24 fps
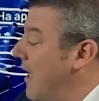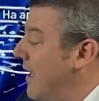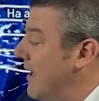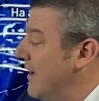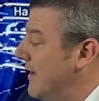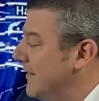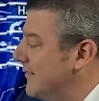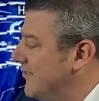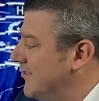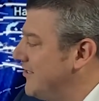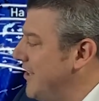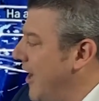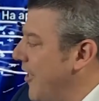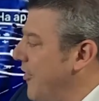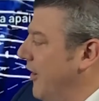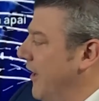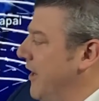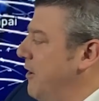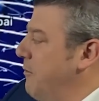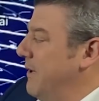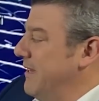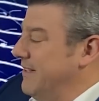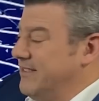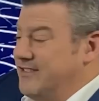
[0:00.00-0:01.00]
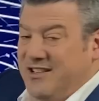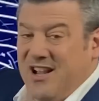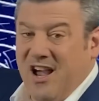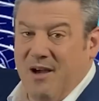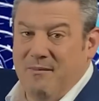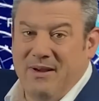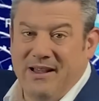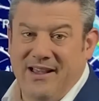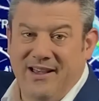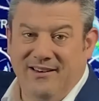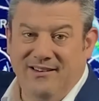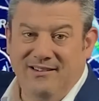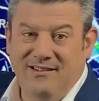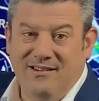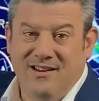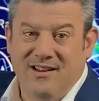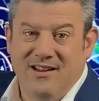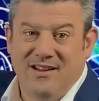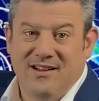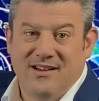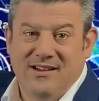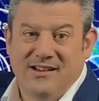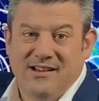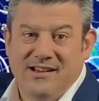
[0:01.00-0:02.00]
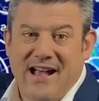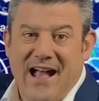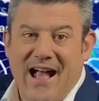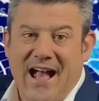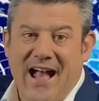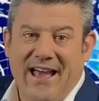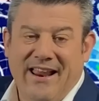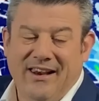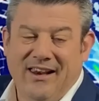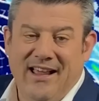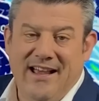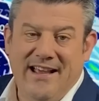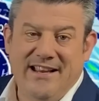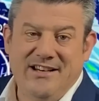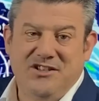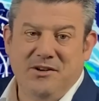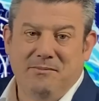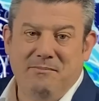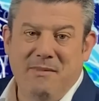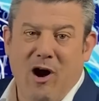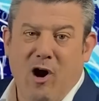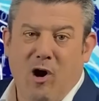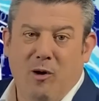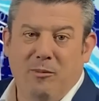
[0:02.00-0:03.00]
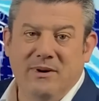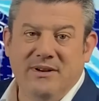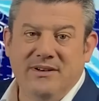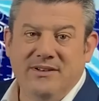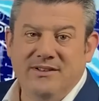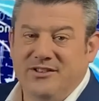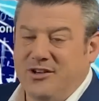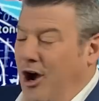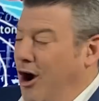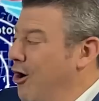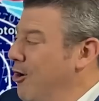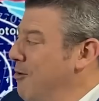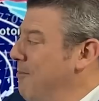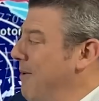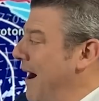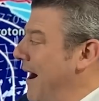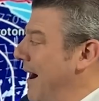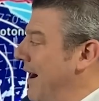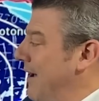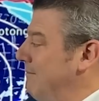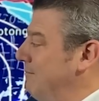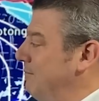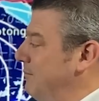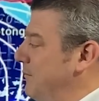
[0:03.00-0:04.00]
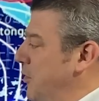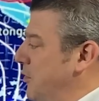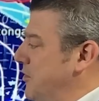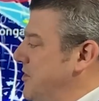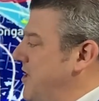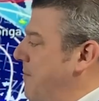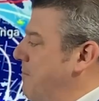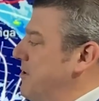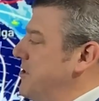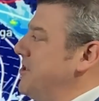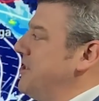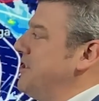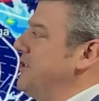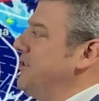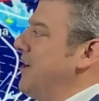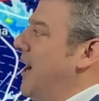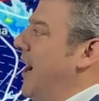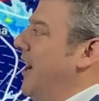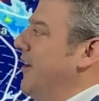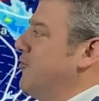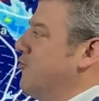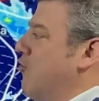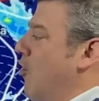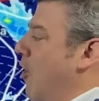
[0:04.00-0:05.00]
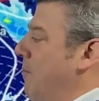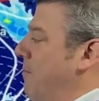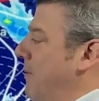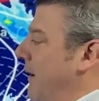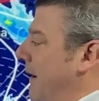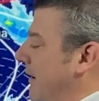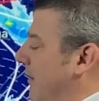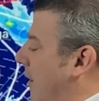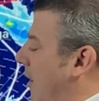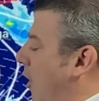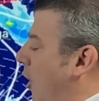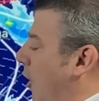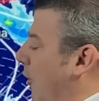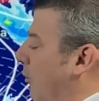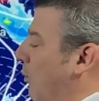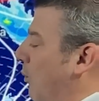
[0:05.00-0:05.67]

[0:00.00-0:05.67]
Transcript: Southerly winds coming in. Adelaide to Melbourne to Hobart, your temperatures are dropping on